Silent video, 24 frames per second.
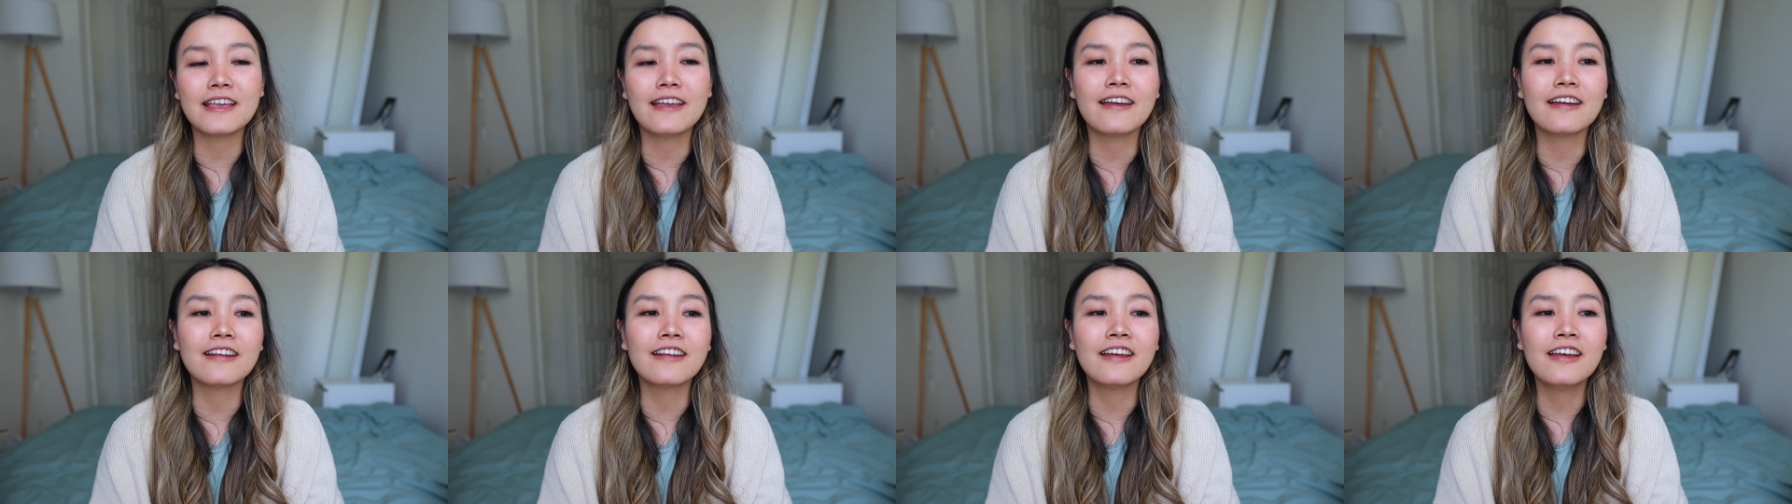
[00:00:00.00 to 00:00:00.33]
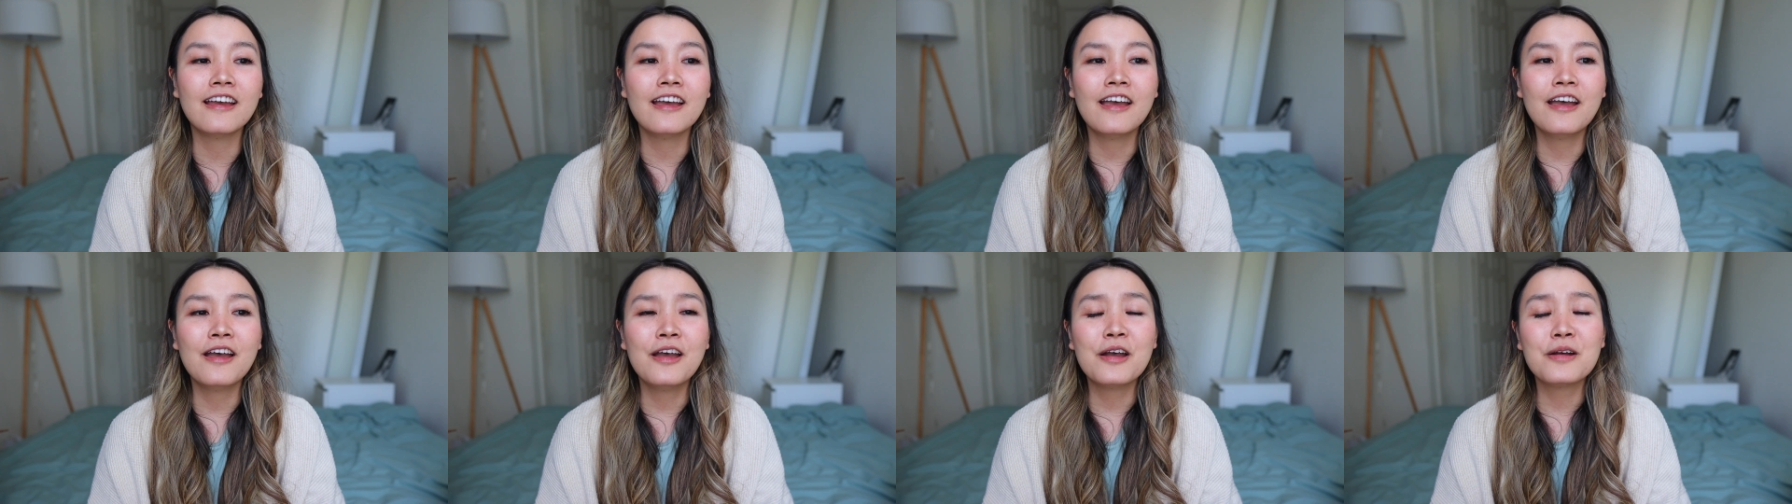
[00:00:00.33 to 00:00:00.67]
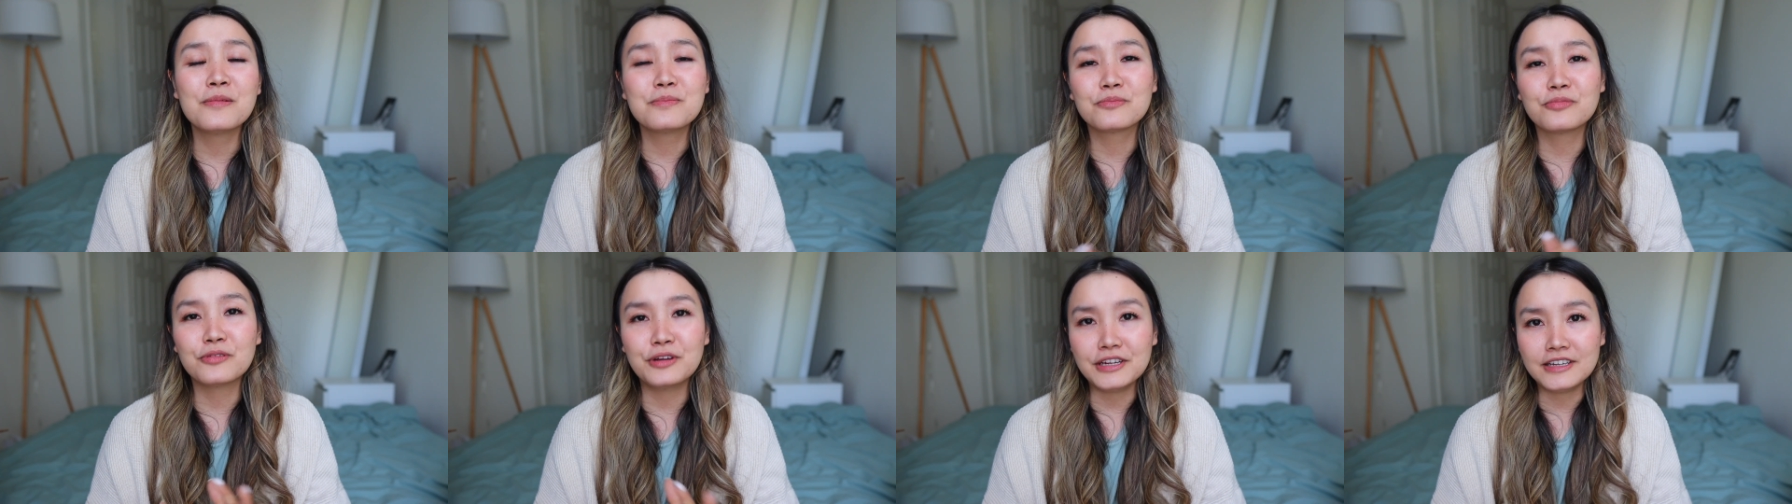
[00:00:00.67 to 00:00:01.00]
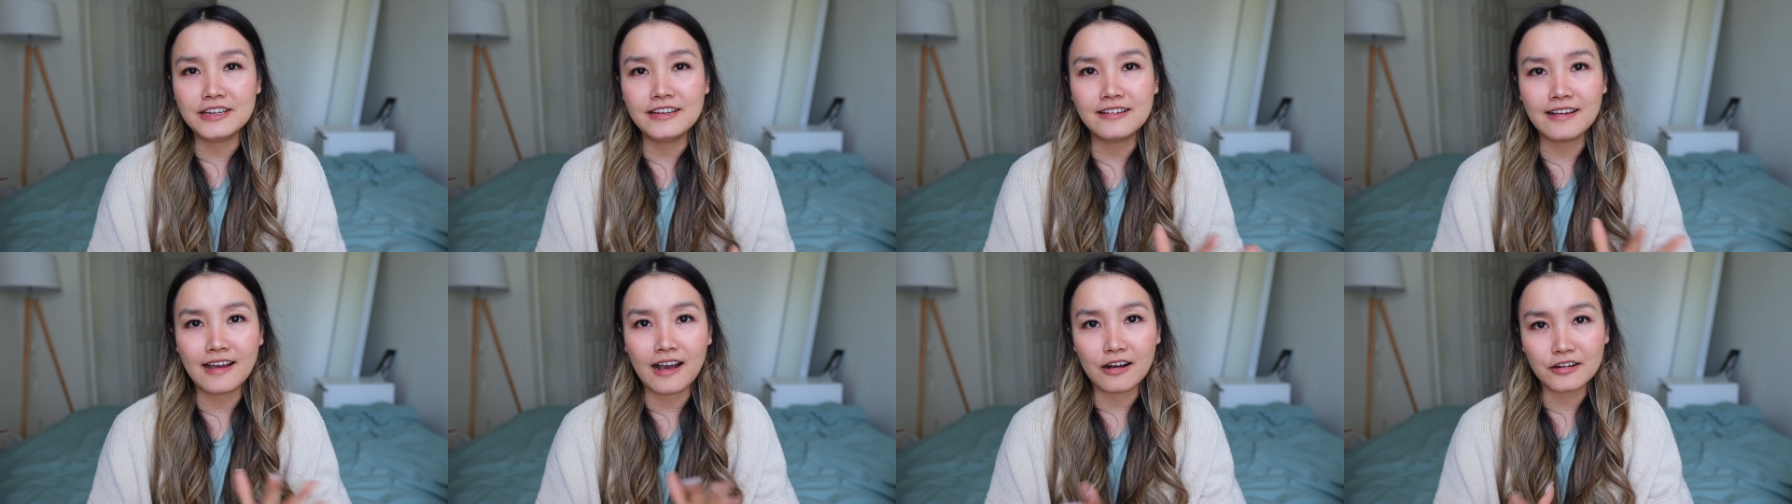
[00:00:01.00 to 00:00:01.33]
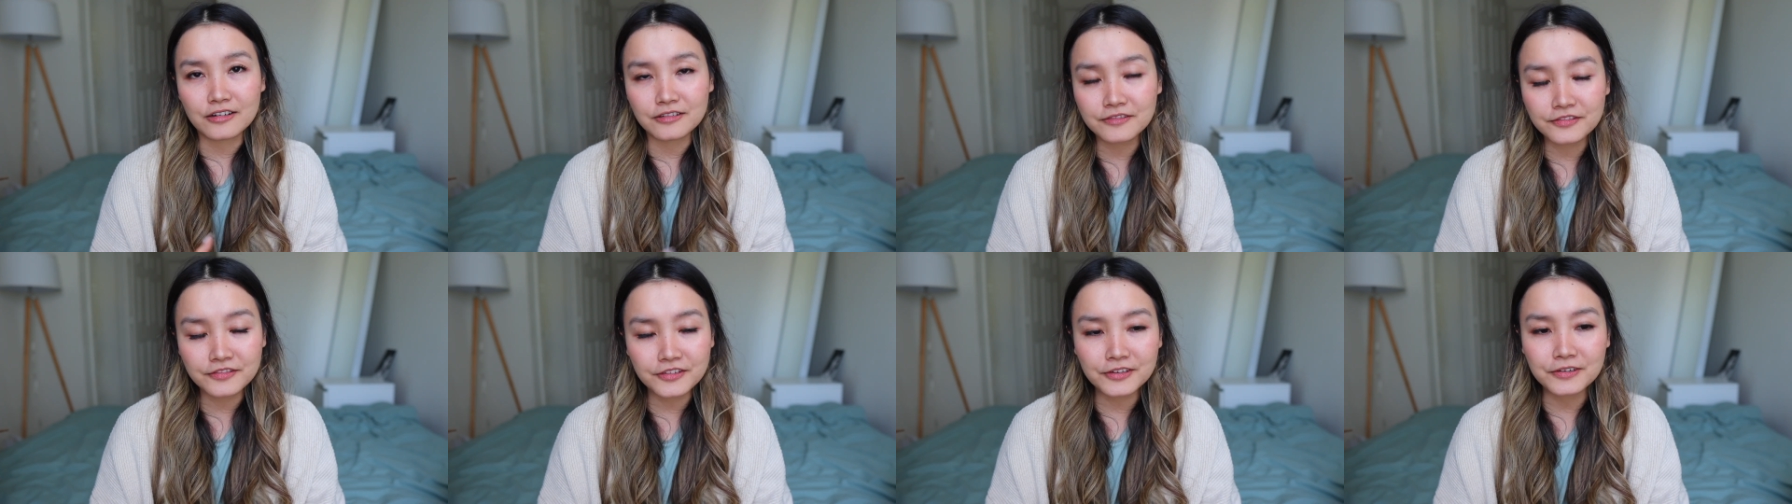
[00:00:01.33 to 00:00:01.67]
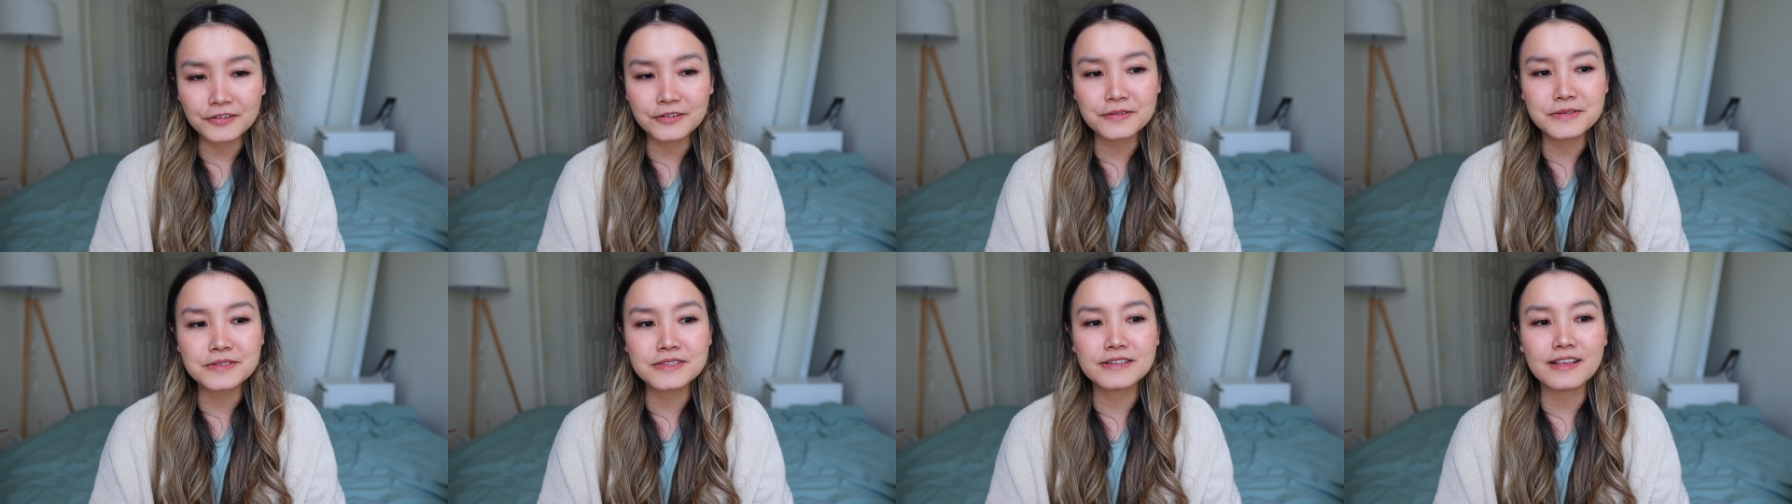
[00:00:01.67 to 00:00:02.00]
and breaking out of
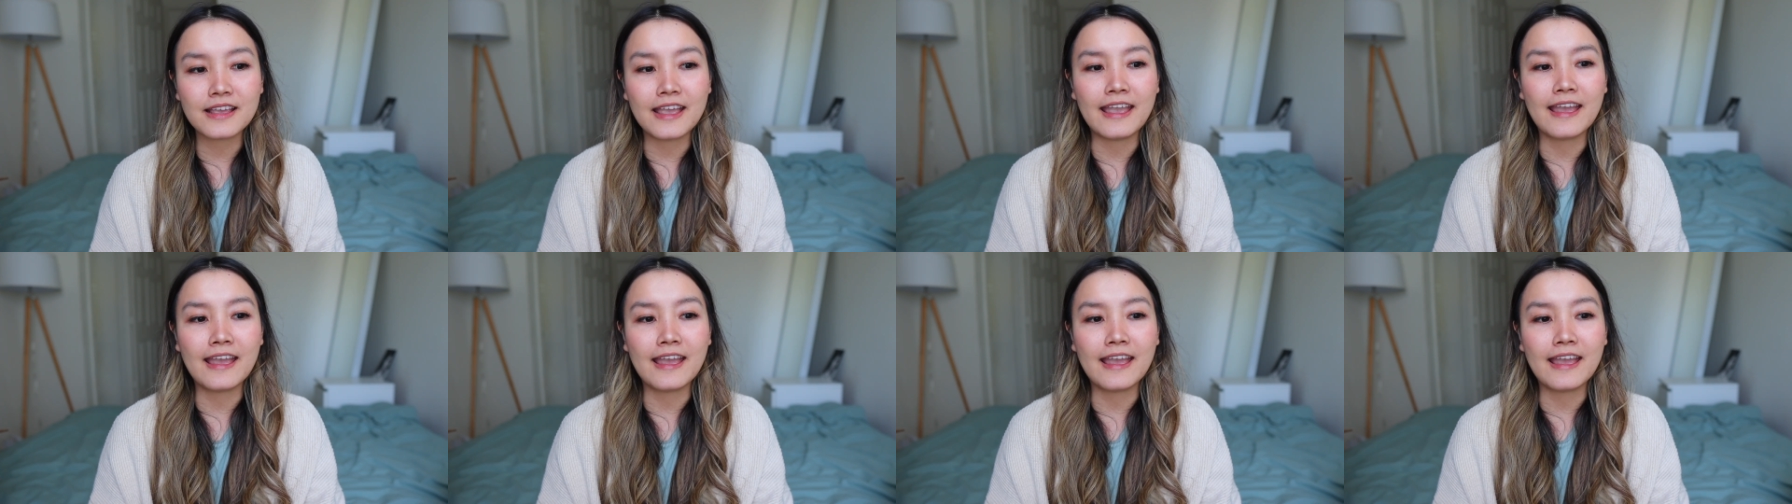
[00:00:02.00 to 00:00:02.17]
those.